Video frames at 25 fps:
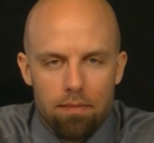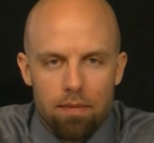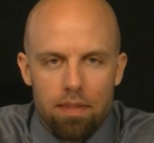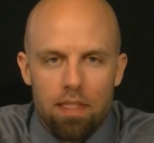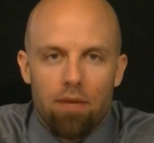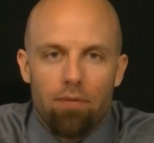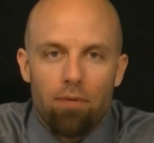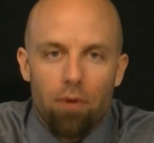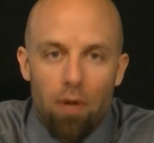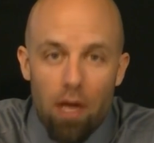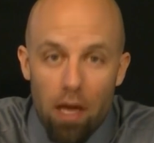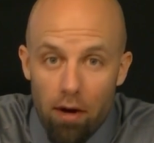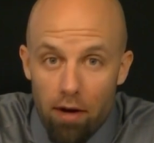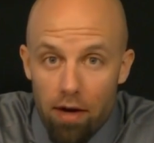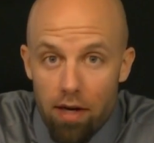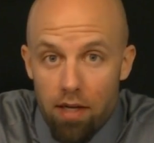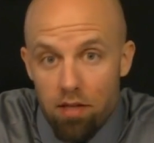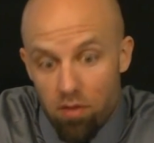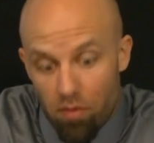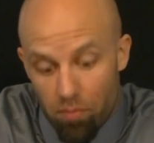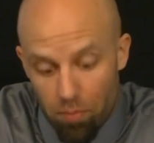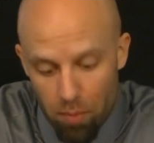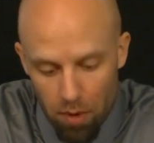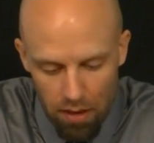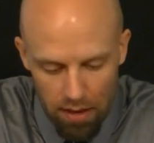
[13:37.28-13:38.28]
different
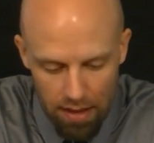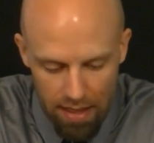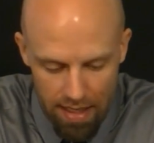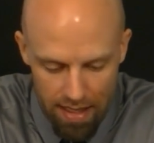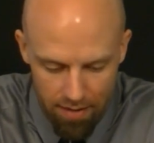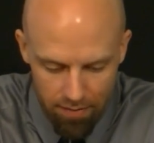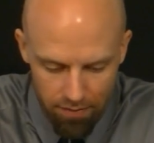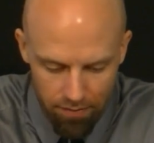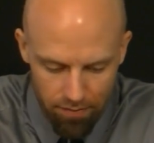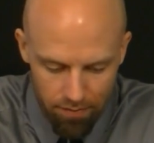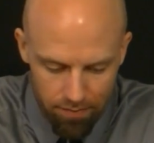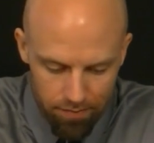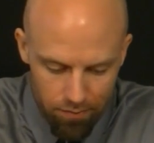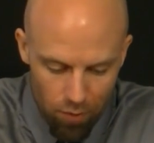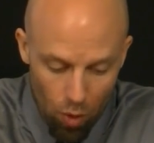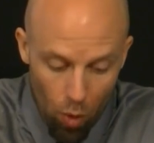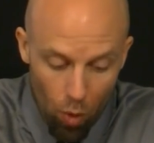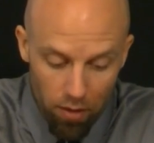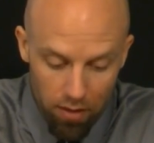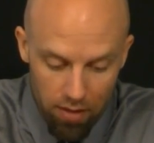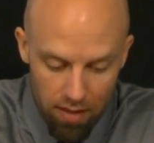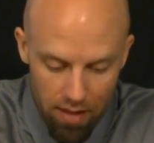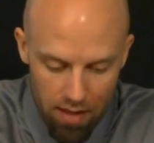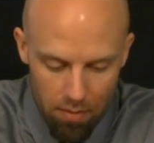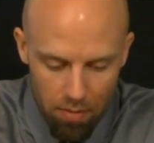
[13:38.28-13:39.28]
areas of belief,
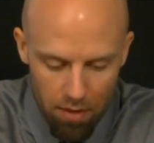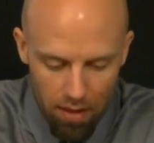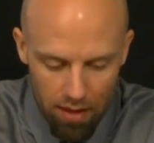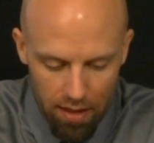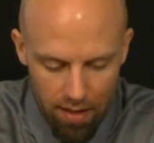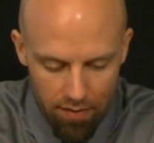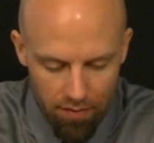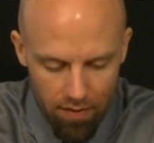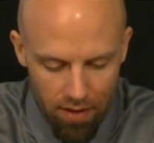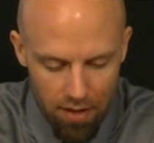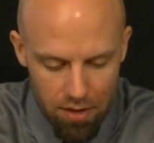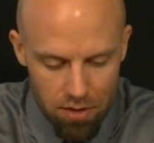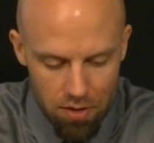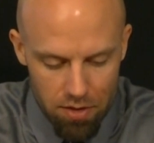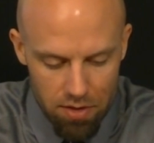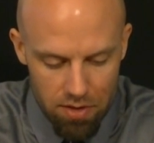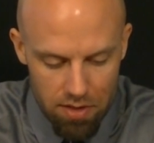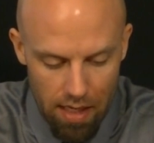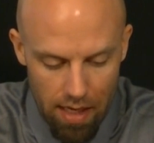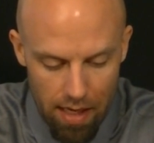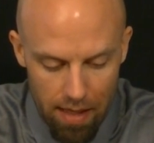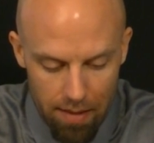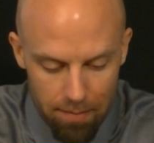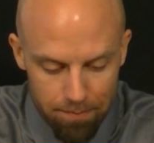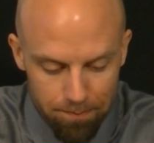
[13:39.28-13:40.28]
or the belief, I should
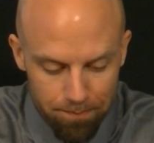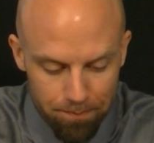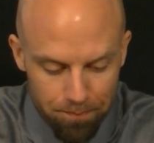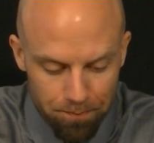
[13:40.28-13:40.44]
say.